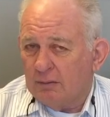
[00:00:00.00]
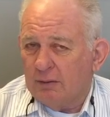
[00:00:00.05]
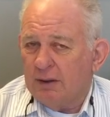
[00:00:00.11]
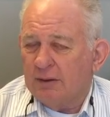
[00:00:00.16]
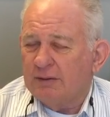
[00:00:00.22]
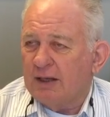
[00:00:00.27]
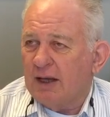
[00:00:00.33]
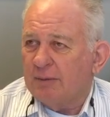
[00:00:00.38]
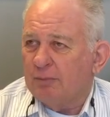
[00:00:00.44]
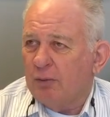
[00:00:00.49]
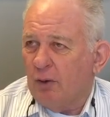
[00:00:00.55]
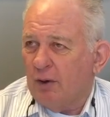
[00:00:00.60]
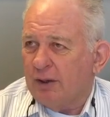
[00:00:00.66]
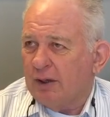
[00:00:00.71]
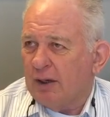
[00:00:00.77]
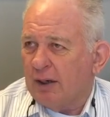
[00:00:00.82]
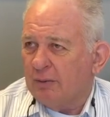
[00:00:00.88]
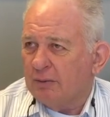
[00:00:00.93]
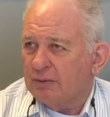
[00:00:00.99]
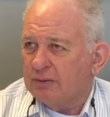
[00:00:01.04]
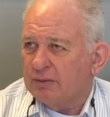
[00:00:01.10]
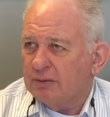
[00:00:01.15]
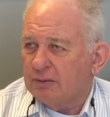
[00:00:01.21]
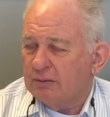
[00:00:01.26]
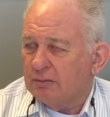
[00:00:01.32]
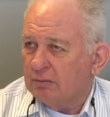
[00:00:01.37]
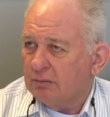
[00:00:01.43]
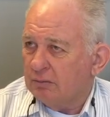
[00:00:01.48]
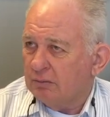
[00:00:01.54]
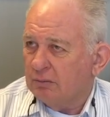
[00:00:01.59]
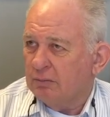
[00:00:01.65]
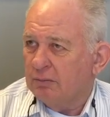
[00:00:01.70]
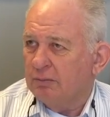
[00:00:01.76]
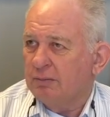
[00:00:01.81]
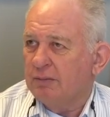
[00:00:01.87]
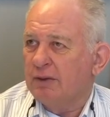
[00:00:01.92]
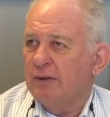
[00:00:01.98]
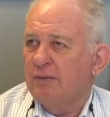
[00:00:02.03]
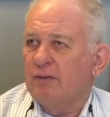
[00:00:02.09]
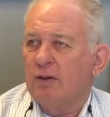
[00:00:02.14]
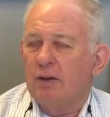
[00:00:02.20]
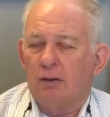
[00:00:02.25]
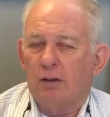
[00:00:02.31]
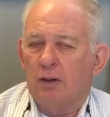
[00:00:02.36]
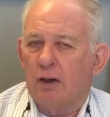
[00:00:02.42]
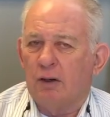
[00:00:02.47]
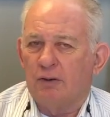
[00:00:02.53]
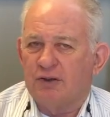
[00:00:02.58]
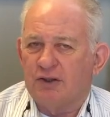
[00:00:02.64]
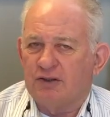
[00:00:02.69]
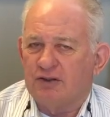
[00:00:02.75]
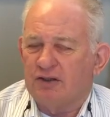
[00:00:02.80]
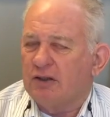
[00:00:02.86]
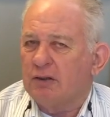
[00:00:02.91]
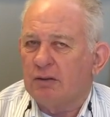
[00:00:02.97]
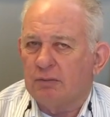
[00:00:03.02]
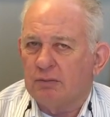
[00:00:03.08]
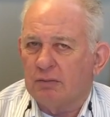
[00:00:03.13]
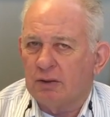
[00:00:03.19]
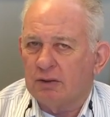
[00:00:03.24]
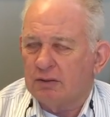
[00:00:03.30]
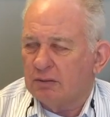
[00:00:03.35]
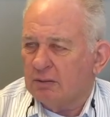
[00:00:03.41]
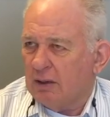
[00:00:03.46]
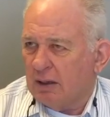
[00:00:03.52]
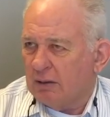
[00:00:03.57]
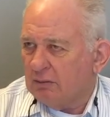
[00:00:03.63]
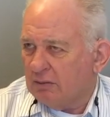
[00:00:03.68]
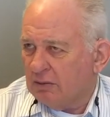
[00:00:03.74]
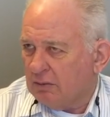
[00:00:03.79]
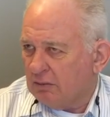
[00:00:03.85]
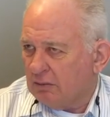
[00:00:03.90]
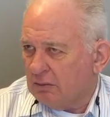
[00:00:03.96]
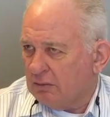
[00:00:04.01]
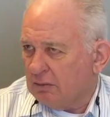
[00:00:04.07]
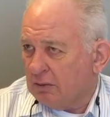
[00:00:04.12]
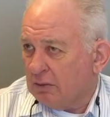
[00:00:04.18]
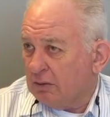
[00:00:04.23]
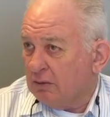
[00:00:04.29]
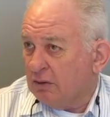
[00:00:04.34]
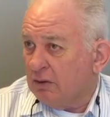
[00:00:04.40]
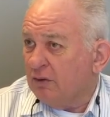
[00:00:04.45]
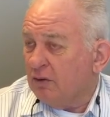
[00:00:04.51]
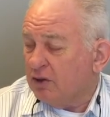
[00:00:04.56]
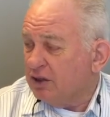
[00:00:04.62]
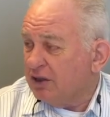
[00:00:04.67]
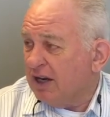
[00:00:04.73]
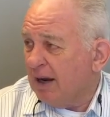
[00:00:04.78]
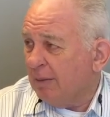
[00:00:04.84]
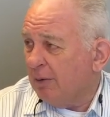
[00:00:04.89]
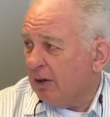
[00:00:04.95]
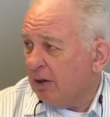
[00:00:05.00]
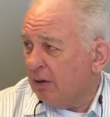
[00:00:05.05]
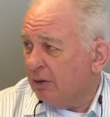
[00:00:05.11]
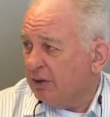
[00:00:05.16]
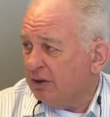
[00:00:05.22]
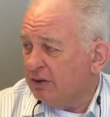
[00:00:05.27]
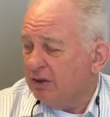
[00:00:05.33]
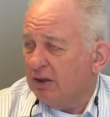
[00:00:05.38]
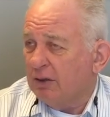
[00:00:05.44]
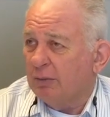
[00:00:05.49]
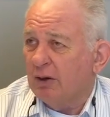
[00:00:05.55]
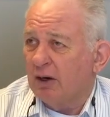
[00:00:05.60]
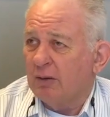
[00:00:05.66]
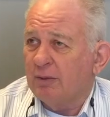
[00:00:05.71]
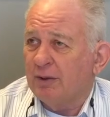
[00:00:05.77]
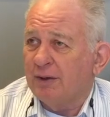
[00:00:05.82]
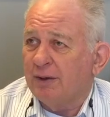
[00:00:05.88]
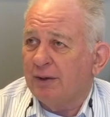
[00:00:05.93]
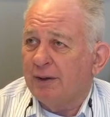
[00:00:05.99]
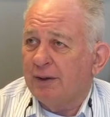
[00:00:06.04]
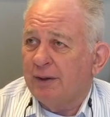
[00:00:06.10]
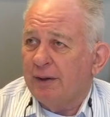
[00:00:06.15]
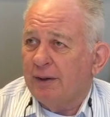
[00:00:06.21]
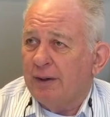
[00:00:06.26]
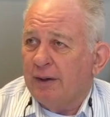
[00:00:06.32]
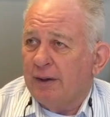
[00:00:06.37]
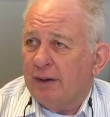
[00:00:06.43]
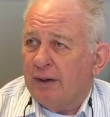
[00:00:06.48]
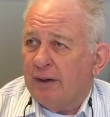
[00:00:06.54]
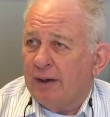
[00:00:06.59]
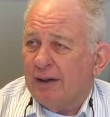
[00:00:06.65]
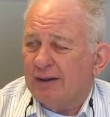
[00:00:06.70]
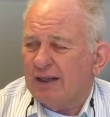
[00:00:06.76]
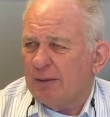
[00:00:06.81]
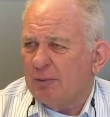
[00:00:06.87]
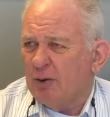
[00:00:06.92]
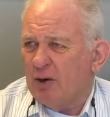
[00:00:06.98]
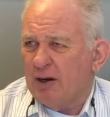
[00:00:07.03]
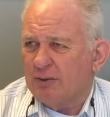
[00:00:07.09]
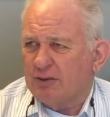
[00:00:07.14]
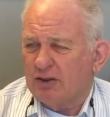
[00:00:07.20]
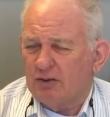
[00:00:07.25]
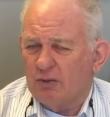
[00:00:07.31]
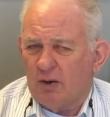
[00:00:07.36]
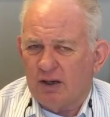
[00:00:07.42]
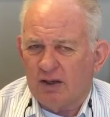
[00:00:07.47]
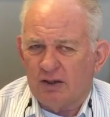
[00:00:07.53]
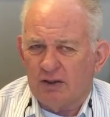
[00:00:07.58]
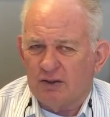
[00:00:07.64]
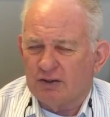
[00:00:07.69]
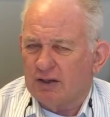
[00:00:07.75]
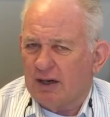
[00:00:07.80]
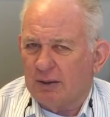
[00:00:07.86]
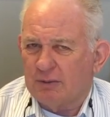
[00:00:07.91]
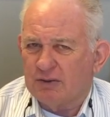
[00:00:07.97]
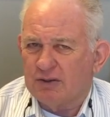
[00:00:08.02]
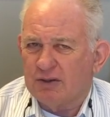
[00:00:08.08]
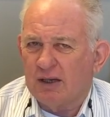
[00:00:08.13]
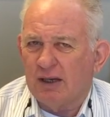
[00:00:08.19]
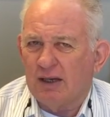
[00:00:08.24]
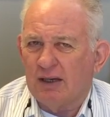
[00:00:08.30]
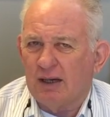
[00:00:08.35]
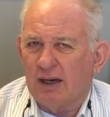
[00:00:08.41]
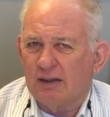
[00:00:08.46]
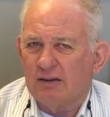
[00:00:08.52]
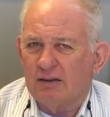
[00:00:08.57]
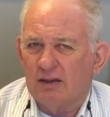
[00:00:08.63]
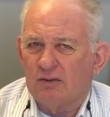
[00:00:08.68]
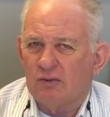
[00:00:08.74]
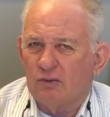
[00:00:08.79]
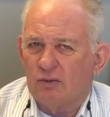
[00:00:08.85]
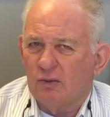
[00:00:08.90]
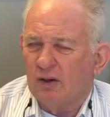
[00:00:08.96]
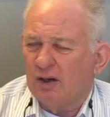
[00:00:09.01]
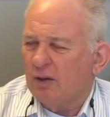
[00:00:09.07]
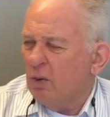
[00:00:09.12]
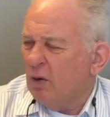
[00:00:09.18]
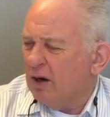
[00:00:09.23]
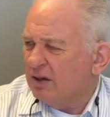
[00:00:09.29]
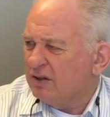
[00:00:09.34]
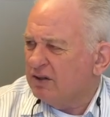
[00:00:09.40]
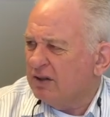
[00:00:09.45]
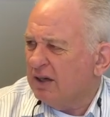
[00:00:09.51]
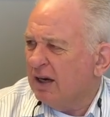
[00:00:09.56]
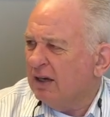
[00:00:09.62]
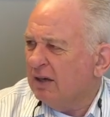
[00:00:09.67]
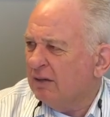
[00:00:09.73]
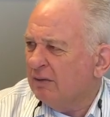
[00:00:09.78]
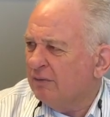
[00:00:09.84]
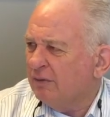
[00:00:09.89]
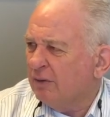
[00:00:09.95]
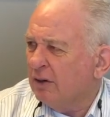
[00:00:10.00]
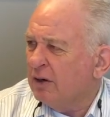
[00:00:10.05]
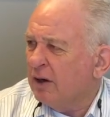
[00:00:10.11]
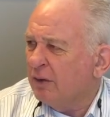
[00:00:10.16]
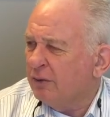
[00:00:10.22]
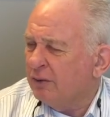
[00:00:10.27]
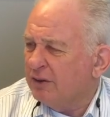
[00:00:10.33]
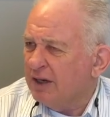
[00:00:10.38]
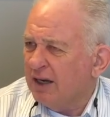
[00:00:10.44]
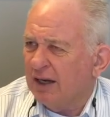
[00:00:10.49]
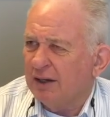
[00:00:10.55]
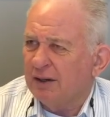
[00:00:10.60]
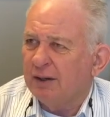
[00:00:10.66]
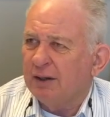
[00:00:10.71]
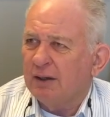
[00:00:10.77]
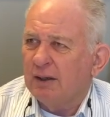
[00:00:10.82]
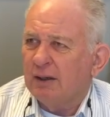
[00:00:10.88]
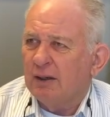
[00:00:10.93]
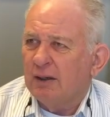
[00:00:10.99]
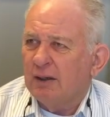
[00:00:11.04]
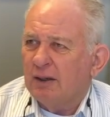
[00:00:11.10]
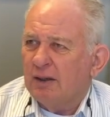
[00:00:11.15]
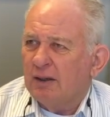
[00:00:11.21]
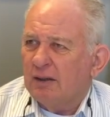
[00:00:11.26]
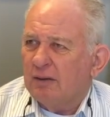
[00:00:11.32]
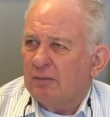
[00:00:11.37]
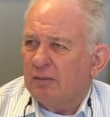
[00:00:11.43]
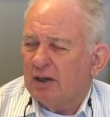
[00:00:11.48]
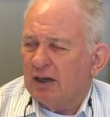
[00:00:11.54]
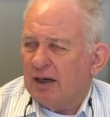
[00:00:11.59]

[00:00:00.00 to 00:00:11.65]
At that point, I was given a ROTC, University of Tampa ROTC department. At that point, I was at 20 years, and I was thinking I didn't really want to stay in for another 10, but